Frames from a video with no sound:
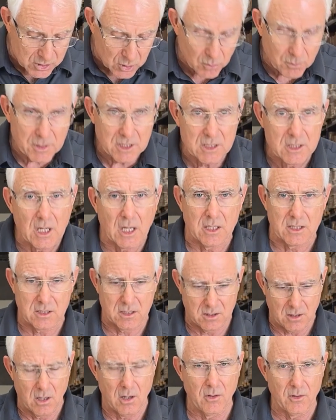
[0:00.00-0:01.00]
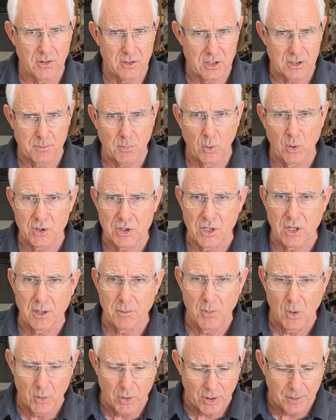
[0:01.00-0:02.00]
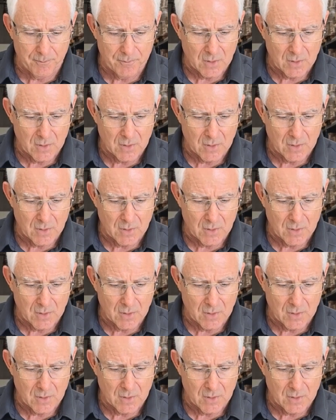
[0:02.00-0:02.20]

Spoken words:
would be dust all in this portion of the motor.